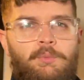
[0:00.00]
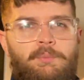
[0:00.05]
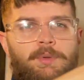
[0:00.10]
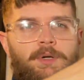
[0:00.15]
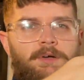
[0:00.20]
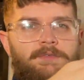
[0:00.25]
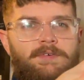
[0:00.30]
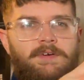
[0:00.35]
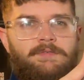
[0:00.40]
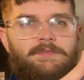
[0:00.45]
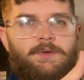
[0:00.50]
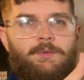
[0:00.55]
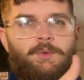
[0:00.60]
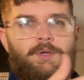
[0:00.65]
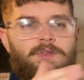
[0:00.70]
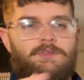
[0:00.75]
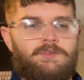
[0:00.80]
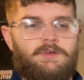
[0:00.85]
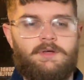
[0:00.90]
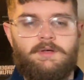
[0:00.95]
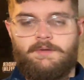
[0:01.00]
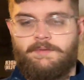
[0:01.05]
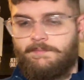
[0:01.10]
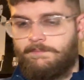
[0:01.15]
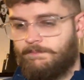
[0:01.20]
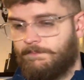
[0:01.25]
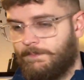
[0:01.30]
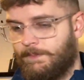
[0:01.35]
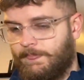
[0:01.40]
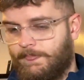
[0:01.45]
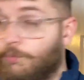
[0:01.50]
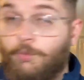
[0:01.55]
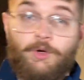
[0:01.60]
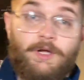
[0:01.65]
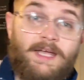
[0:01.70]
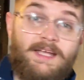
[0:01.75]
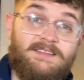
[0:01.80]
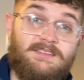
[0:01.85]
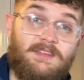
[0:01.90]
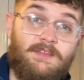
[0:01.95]
perfect for the winter. We'll
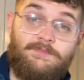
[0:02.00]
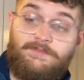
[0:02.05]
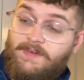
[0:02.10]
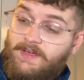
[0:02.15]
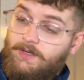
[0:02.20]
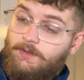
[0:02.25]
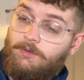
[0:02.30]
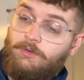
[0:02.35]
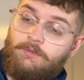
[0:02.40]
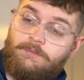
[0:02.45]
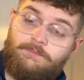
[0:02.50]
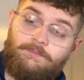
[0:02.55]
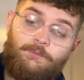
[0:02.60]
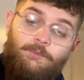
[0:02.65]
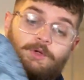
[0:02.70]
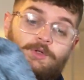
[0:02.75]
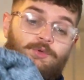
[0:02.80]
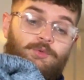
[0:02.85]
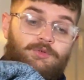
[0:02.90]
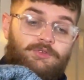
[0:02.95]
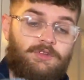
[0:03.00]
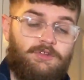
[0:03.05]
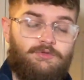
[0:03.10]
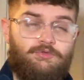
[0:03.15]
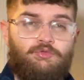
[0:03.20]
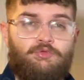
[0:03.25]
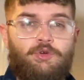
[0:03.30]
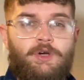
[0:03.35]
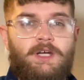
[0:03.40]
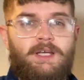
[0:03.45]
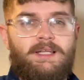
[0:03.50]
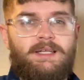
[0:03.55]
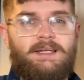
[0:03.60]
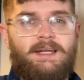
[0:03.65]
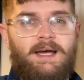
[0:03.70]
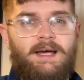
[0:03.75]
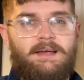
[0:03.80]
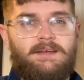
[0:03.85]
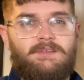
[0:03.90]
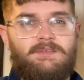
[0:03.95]
get into the fail, which was this really
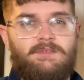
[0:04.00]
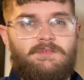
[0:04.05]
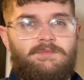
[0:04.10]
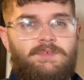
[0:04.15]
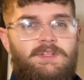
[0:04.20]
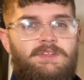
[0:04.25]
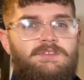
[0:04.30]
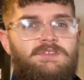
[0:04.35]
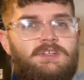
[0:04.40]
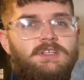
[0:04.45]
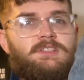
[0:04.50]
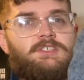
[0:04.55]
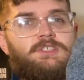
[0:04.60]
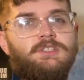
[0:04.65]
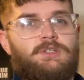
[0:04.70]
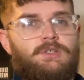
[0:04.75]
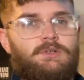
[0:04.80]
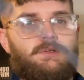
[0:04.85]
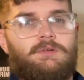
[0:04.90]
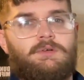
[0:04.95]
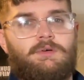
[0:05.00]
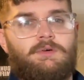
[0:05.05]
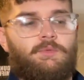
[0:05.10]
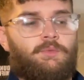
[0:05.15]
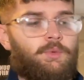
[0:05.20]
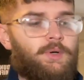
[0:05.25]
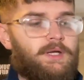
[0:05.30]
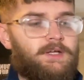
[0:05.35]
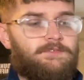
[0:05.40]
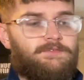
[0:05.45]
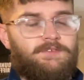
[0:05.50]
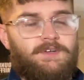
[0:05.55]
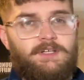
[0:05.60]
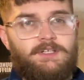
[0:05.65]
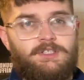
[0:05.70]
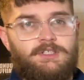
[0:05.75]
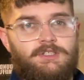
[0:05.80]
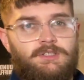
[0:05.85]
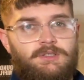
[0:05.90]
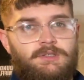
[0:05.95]
nice vintage weird
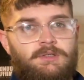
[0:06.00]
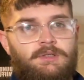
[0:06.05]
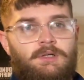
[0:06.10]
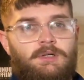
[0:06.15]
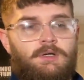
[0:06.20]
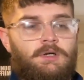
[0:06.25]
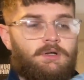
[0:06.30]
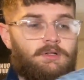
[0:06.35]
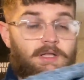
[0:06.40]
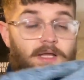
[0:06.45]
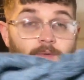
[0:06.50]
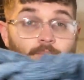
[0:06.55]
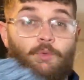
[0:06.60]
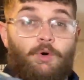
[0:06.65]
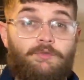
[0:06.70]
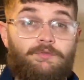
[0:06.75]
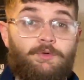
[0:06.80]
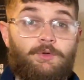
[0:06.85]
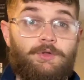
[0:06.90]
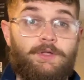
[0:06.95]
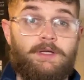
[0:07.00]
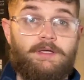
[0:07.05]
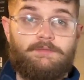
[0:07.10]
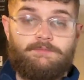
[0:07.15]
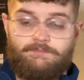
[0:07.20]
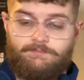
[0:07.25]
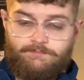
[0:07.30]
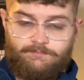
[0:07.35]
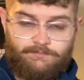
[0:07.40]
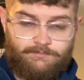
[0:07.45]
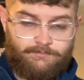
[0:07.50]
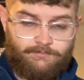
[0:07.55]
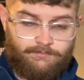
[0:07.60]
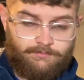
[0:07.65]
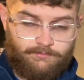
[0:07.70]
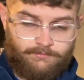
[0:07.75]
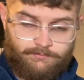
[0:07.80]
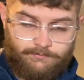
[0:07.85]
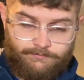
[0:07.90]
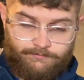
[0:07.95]
fish, like waffle knit
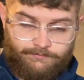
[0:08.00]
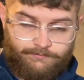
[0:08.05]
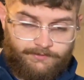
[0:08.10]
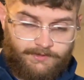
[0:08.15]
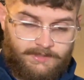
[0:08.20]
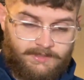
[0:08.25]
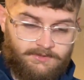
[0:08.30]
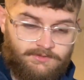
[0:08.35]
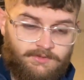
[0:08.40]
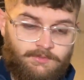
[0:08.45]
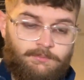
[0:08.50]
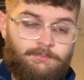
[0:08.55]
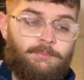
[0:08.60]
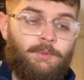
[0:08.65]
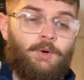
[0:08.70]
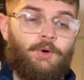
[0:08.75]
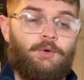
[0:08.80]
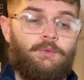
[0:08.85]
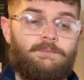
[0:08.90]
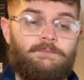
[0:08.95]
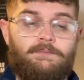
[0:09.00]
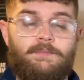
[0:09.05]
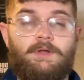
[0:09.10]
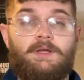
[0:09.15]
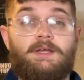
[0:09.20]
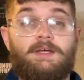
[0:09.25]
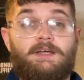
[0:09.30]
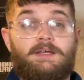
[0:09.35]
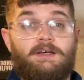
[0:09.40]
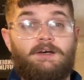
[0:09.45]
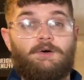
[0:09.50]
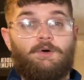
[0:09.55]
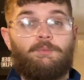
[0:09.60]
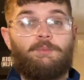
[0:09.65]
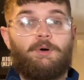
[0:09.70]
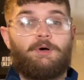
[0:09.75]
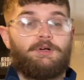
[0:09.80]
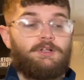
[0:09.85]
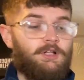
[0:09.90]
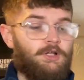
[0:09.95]
fleece, but
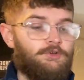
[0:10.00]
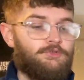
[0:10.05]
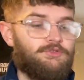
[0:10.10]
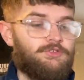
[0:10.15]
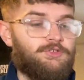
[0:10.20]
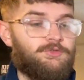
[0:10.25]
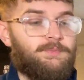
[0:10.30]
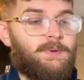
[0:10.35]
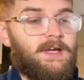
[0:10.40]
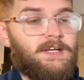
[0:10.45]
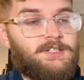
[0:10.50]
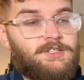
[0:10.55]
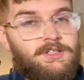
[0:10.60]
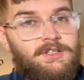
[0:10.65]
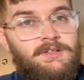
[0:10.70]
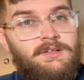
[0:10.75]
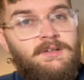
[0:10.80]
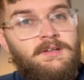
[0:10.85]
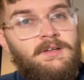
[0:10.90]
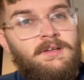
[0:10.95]
upon closer inspection,